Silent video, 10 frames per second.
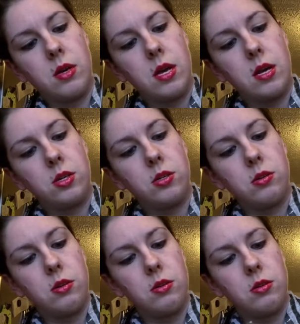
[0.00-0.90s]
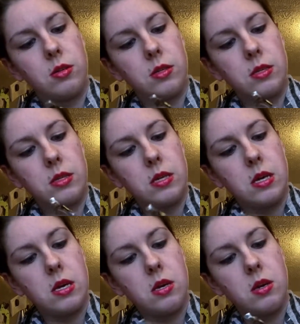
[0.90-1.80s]
And I'll show you, you can
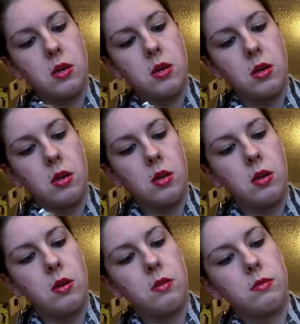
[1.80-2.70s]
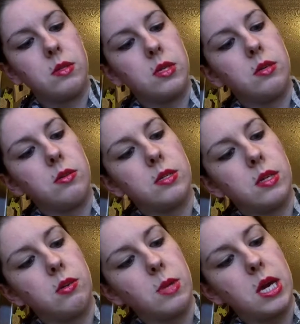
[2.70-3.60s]
see, once I do this,
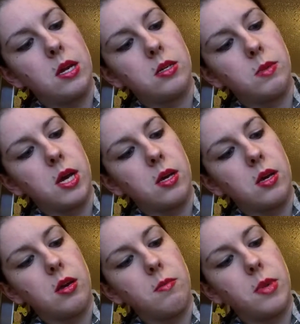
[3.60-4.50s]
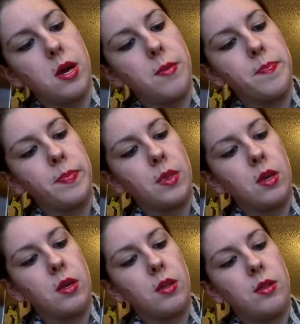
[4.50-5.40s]
I know my hand is blocking it, but
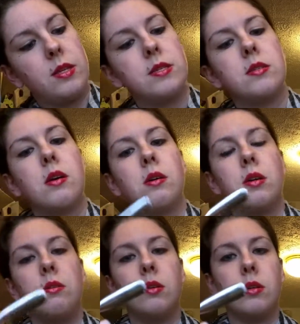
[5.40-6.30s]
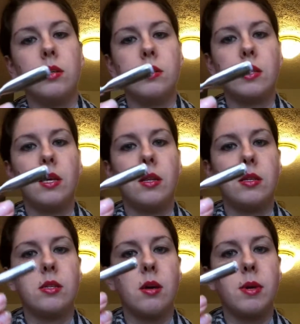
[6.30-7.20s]
this is all cuticle skin
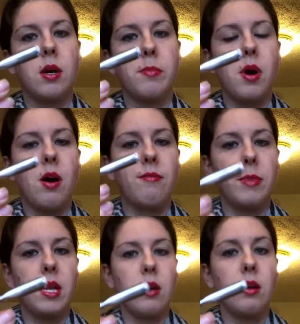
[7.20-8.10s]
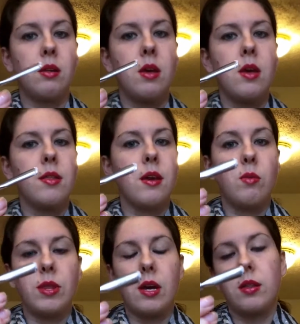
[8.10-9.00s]
that's coming up off my nail
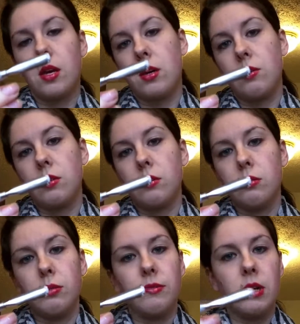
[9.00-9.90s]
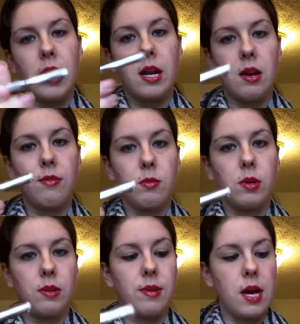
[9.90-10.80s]
that without that cuticle remover I never
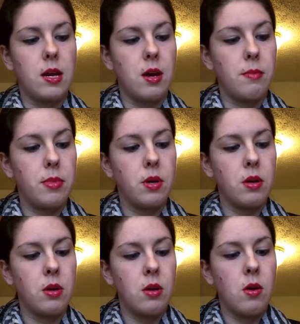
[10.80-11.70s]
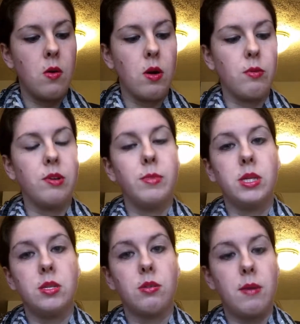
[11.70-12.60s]
would have gotten up, or I would have
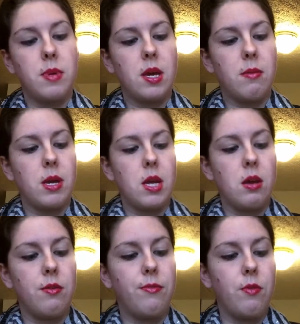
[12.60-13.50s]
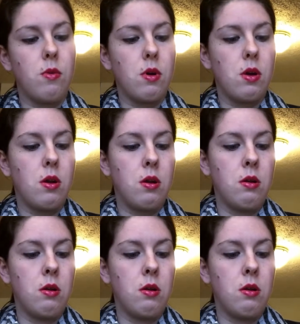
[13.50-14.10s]
been scraping at my nail for